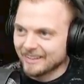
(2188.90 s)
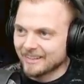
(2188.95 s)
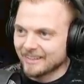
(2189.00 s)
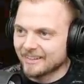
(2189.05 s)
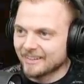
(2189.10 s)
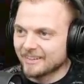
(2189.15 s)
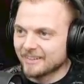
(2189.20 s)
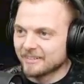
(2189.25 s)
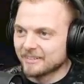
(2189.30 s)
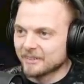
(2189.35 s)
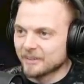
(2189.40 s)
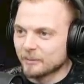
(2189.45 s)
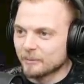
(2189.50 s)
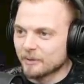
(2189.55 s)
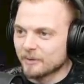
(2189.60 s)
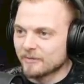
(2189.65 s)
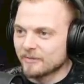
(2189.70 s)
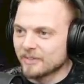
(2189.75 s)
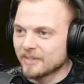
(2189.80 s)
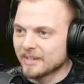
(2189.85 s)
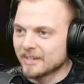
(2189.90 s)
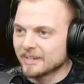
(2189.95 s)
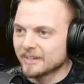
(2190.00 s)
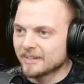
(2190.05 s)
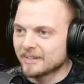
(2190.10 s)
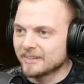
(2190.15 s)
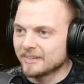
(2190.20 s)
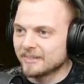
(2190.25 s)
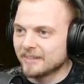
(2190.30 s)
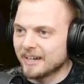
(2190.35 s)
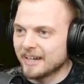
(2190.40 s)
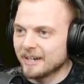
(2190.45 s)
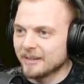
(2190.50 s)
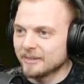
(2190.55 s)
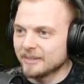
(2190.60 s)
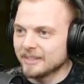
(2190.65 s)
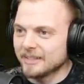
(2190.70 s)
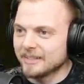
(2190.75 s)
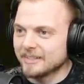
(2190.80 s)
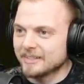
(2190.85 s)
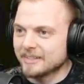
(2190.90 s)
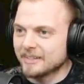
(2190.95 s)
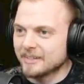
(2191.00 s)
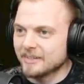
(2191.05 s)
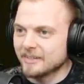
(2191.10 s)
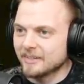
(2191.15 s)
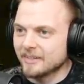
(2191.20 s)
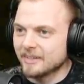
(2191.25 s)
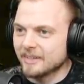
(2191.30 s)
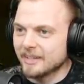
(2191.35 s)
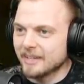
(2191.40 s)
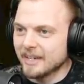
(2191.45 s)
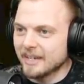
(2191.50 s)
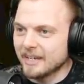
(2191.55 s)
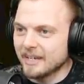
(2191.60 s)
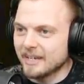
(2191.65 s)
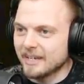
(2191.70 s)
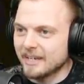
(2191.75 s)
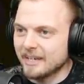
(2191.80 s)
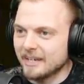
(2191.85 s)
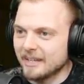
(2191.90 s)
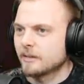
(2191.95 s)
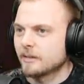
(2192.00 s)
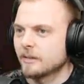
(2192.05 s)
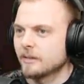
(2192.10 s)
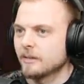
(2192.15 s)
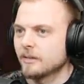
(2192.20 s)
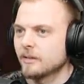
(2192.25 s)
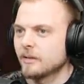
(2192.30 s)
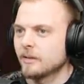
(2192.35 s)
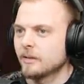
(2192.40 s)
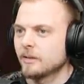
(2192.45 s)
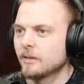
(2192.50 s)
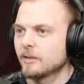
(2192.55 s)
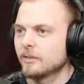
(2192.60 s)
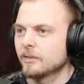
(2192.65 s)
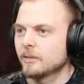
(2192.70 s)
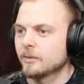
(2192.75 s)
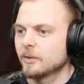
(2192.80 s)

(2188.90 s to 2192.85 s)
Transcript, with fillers: Oh, no, my vehicle. How did I do that? Oh, they're